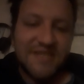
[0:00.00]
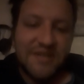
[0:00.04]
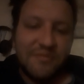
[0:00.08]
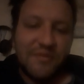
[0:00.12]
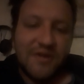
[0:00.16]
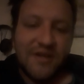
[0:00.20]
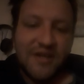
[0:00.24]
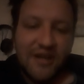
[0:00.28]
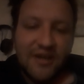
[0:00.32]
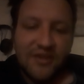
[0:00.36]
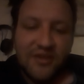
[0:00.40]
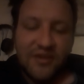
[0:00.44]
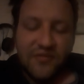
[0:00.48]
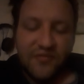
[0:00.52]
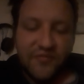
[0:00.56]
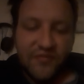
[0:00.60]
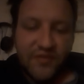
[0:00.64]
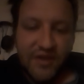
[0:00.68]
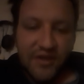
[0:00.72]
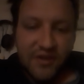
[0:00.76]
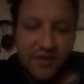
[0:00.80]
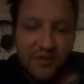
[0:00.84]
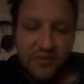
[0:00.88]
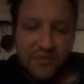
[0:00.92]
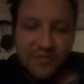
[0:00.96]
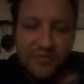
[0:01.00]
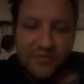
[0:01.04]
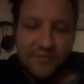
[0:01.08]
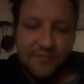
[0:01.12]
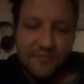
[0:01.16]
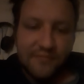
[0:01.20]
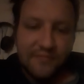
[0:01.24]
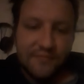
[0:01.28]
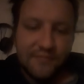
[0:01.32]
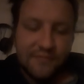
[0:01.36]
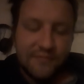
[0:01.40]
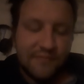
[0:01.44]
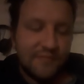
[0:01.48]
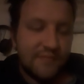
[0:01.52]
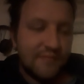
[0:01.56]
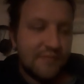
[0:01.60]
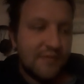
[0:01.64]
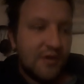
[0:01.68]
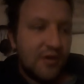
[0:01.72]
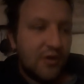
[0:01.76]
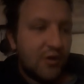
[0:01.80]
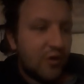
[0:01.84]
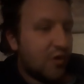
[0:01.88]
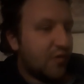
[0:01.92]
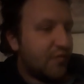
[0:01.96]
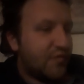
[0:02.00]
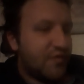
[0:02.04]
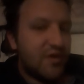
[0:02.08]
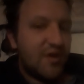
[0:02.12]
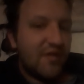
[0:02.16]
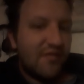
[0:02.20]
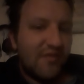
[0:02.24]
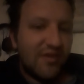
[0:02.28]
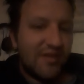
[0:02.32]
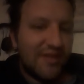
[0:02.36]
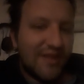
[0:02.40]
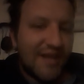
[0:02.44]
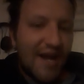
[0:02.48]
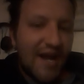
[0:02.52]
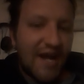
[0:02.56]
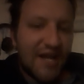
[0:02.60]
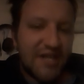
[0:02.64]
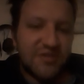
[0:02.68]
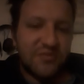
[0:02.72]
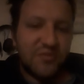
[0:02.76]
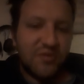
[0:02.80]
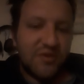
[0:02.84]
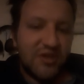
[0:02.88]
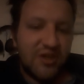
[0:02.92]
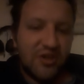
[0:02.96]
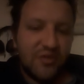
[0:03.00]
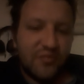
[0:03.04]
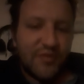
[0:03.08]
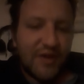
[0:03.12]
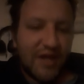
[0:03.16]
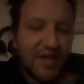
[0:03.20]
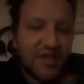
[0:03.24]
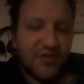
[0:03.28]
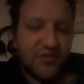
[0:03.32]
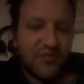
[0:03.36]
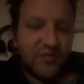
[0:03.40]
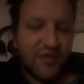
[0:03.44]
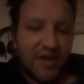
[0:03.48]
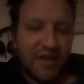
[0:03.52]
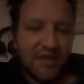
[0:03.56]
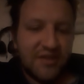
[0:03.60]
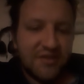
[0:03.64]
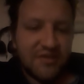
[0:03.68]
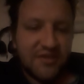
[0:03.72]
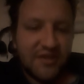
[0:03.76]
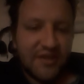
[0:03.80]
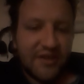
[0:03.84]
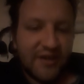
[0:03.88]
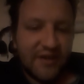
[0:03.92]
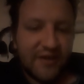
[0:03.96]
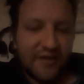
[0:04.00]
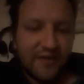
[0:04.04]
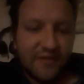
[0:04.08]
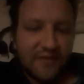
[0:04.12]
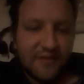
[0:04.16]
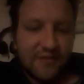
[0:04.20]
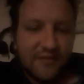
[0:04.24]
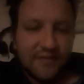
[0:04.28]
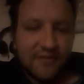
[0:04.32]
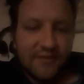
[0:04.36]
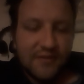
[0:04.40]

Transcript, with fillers: somebody on the field, or if you ever lost one of your best friends there,